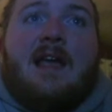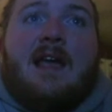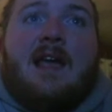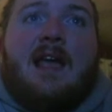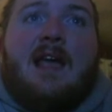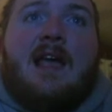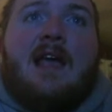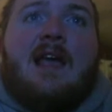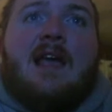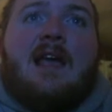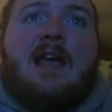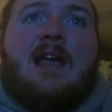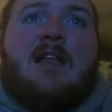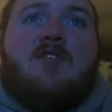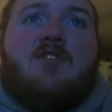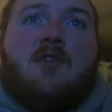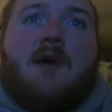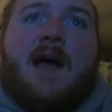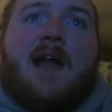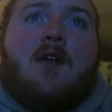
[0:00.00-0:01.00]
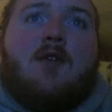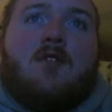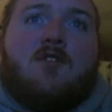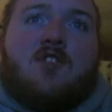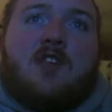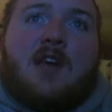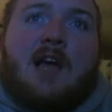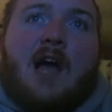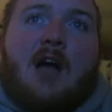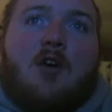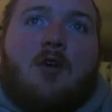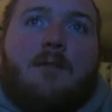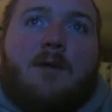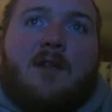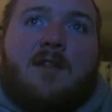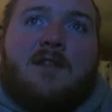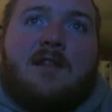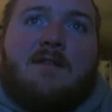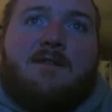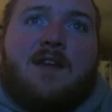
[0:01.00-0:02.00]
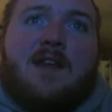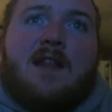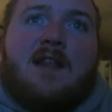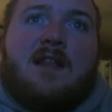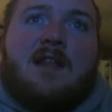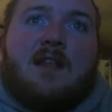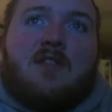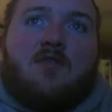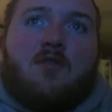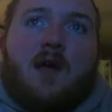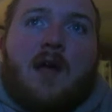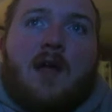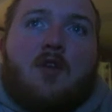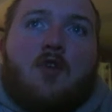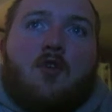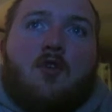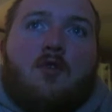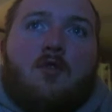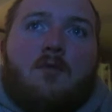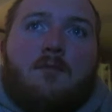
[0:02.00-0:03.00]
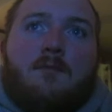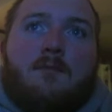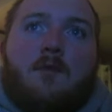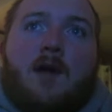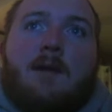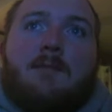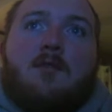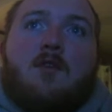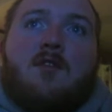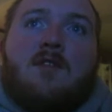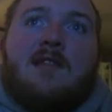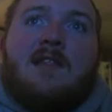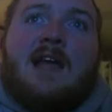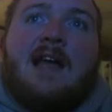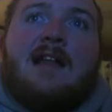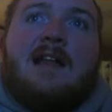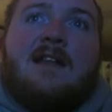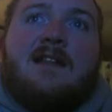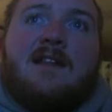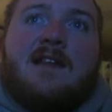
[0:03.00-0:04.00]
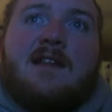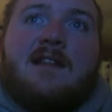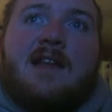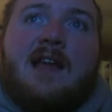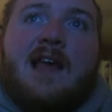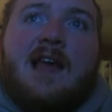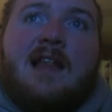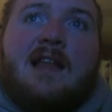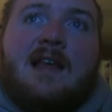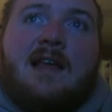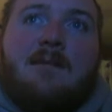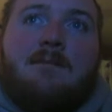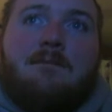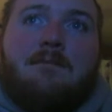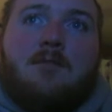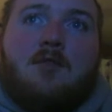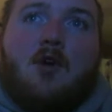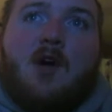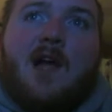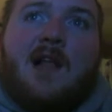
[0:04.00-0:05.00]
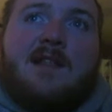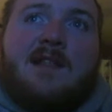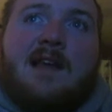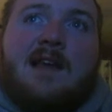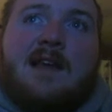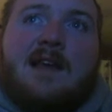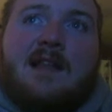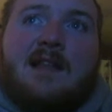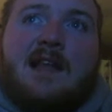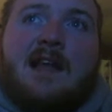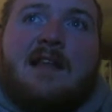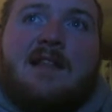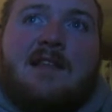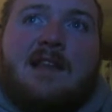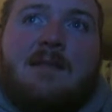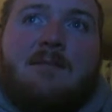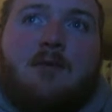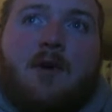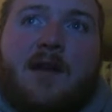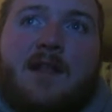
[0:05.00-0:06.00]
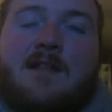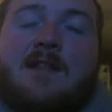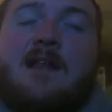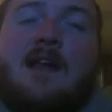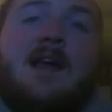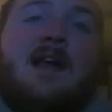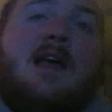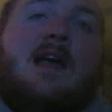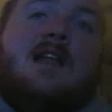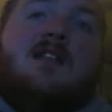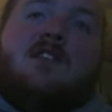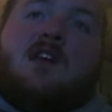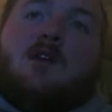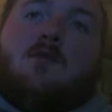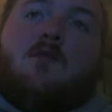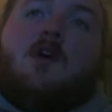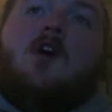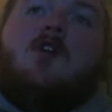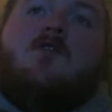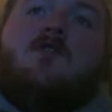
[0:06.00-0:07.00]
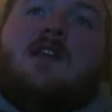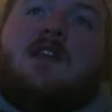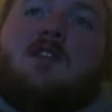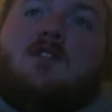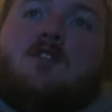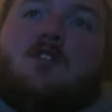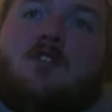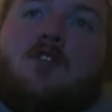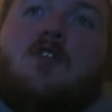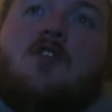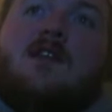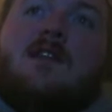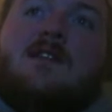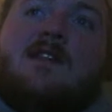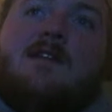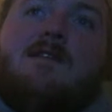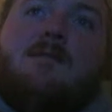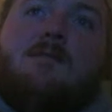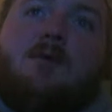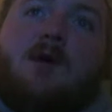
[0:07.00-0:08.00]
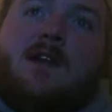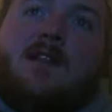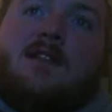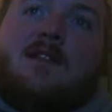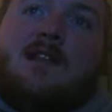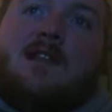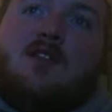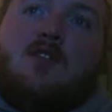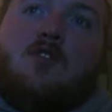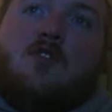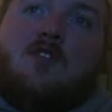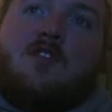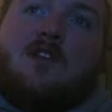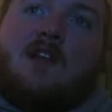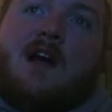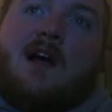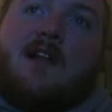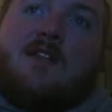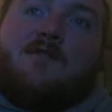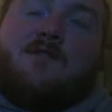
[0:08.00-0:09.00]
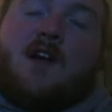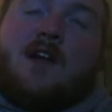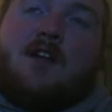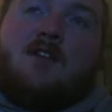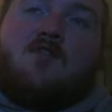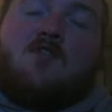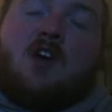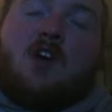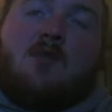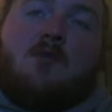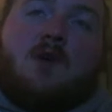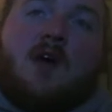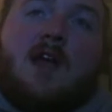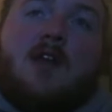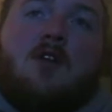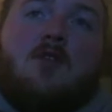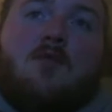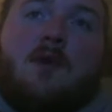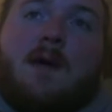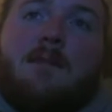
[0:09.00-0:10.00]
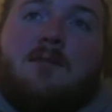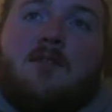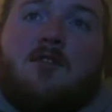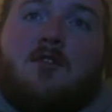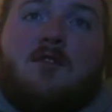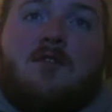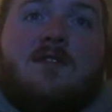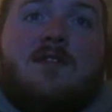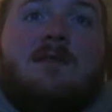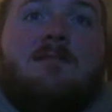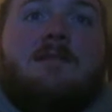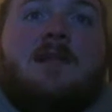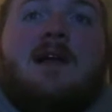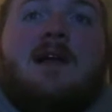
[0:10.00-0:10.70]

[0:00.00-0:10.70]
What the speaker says: In Toronto, Chicago Bulls defeated the Toronto Raptors 96-80. Lou Dang had 19 points. DeRozan, 37 points in the losing cause for the Toronto Raptors.